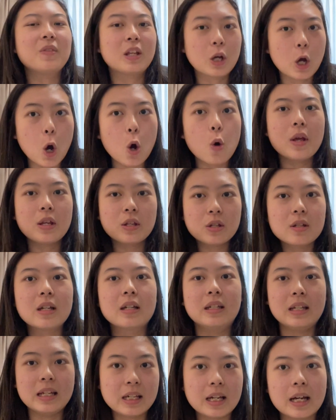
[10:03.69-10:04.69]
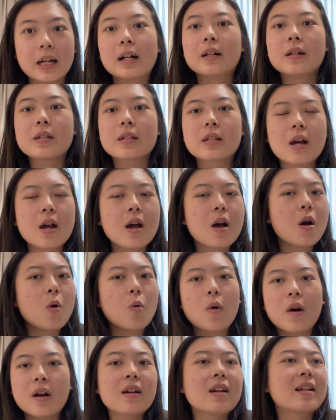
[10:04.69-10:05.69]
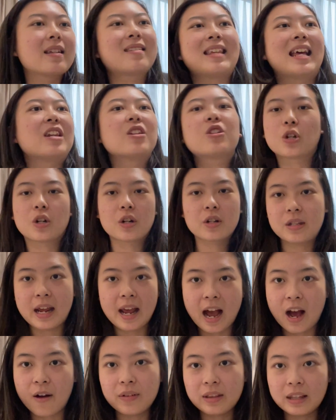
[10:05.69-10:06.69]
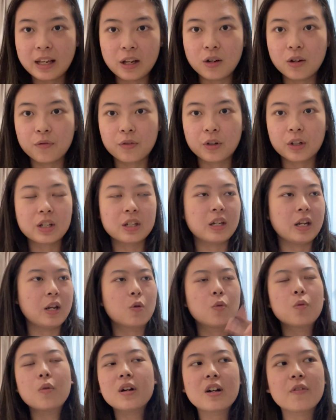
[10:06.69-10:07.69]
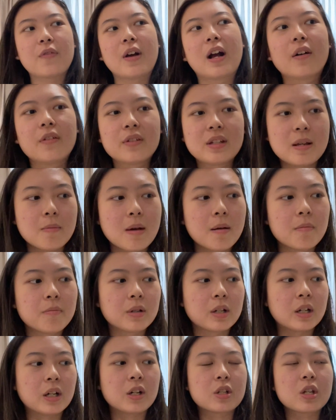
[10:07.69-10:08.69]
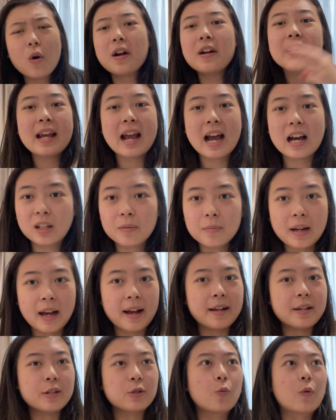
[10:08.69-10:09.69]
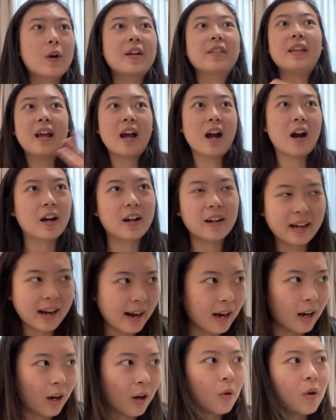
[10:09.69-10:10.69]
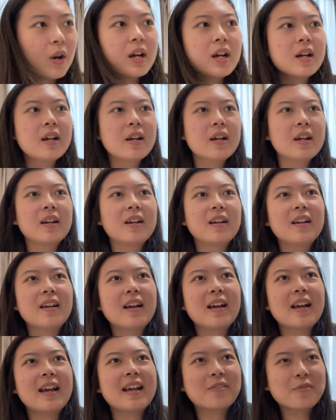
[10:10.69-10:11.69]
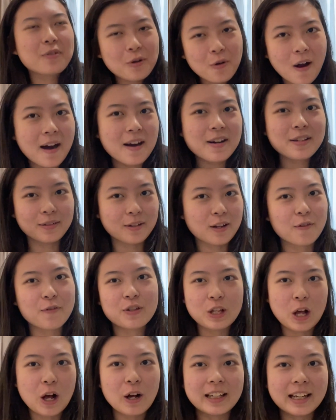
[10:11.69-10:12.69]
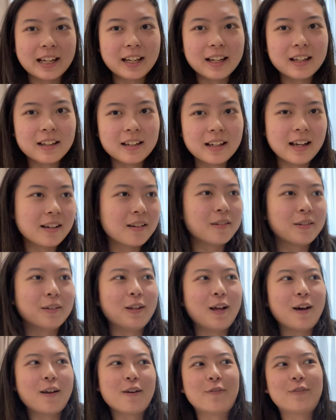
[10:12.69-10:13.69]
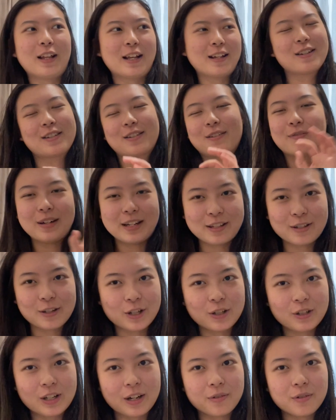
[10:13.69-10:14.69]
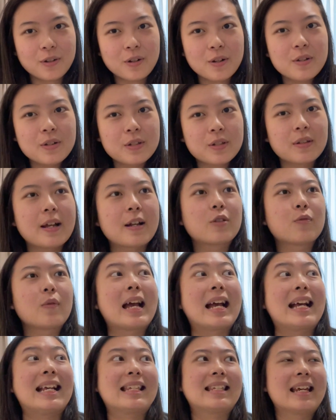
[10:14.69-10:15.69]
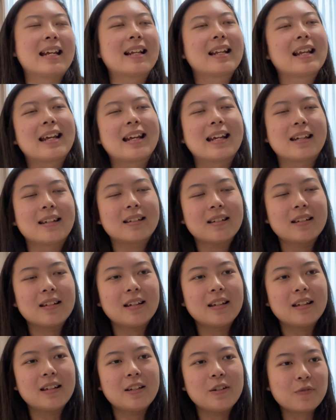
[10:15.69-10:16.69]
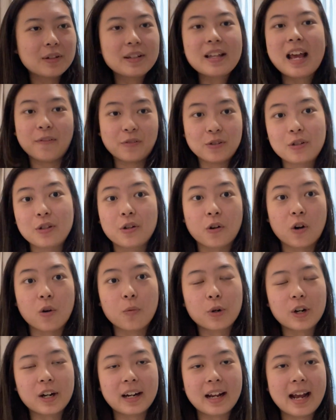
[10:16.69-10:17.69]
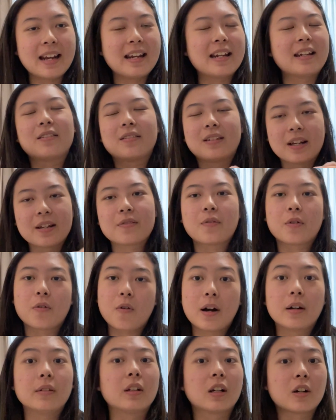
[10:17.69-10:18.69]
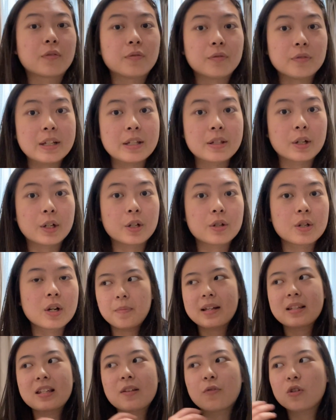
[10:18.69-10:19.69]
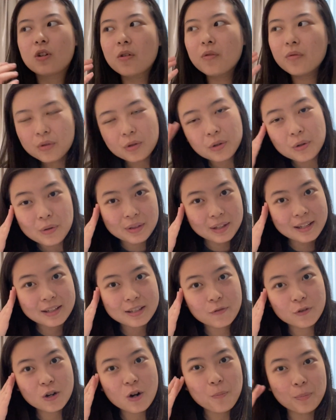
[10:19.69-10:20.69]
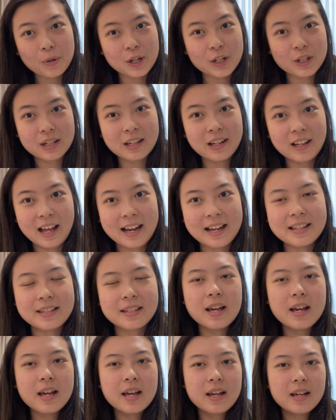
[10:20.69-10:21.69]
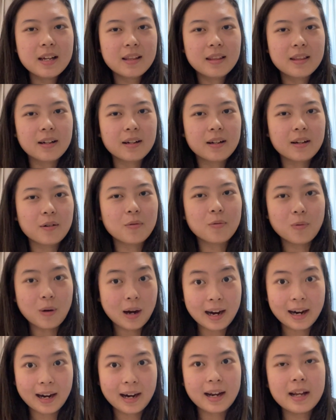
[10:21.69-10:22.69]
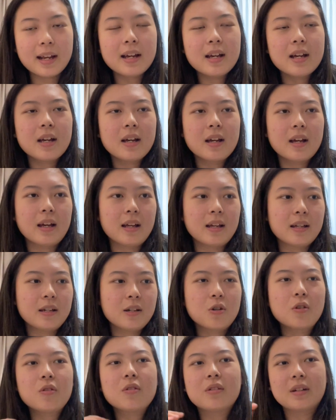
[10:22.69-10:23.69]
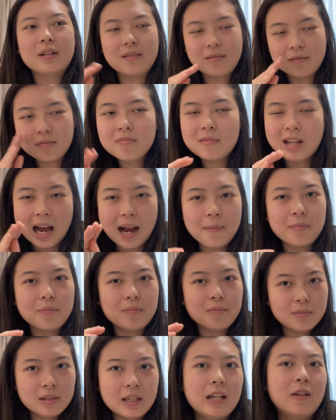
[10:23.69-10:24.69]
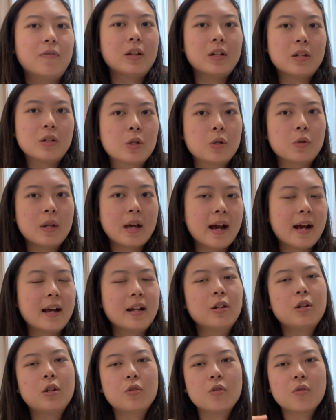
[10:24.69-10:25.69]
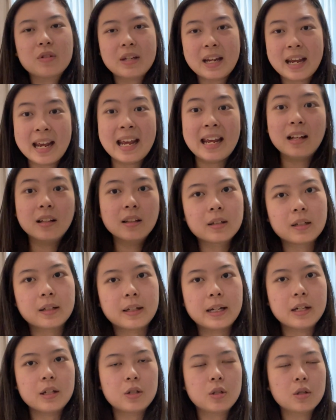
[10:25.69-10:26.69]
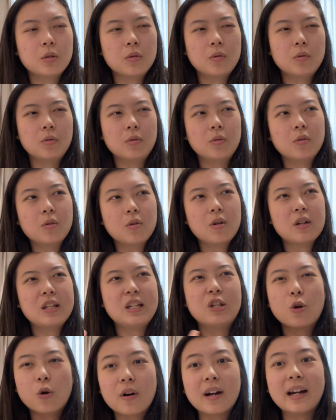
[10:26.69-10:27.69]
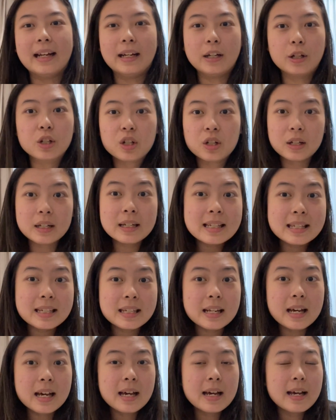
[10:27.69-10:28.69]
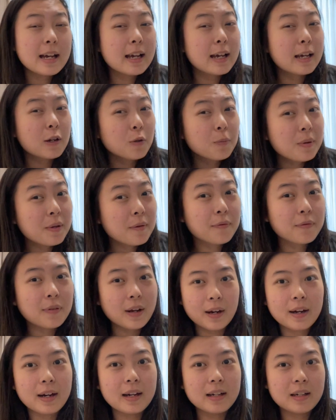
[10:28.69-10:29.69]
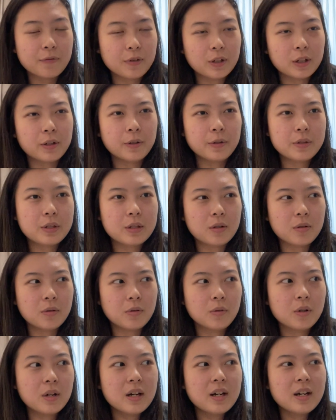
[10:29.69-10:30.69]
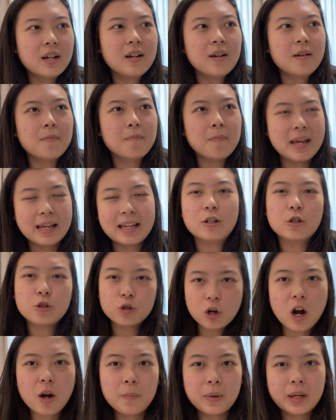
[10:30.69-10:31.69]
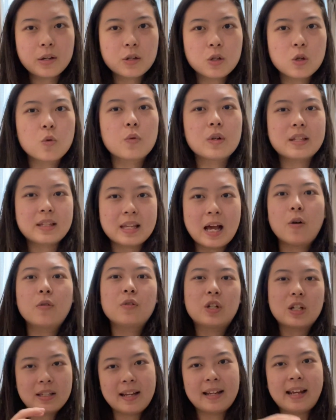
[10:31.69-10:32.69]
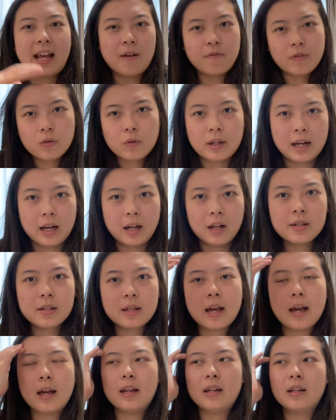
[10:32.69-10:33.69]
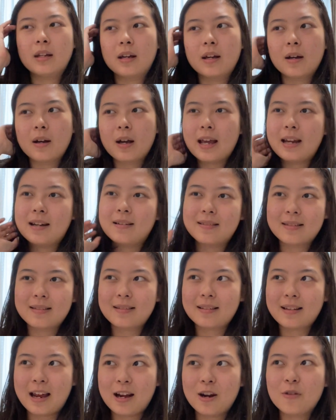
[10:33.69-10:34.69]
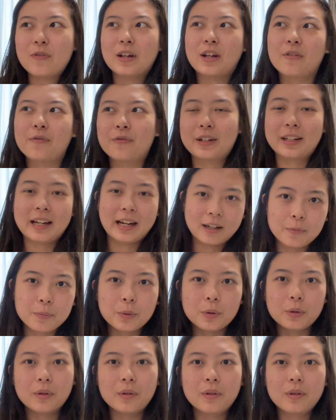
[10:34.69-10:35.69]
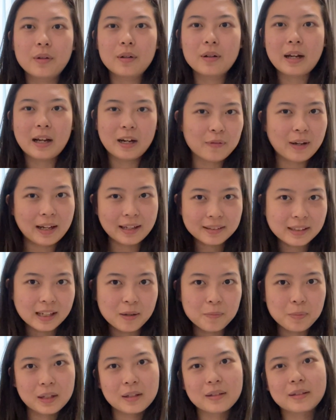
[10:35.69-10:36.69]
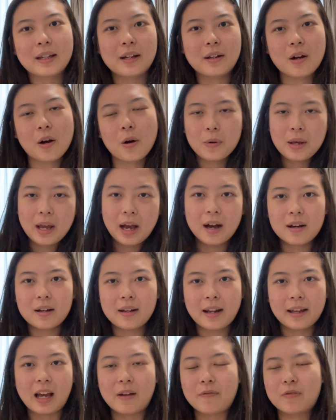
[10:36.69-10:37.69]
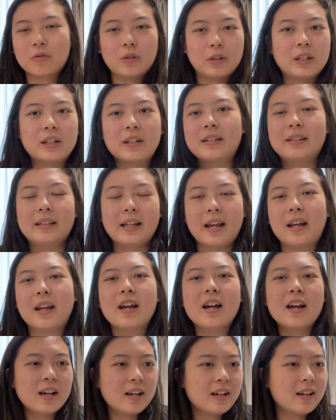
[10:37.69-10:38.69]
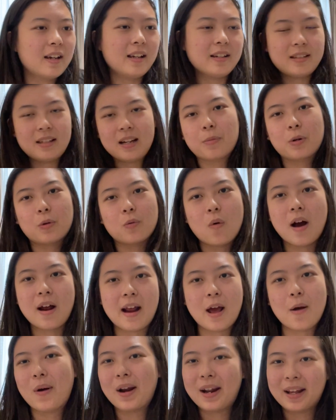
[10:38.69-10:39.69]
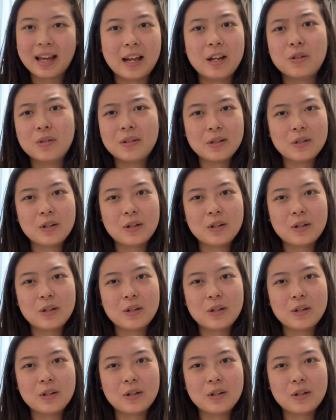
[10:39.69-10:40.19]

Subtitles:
go into the details. What are the centers they have in that university? Who are the faculty members? Who are the alumni? Where they are now? It requires a lot of stalking and a lot of like just research in general. So that's why I say like you really have to do your homework, and it does require a lot of research. Because if you don't do this, if you don't personalize the why and you don't dive deep into that and you don't tailor it to your interest, it'll be very difficult to make it strong because you would sound just like everyone else, and it's kind of like a forgettable kind of essay because like, oh yeah, like everyone can say it's number one, I want to get into this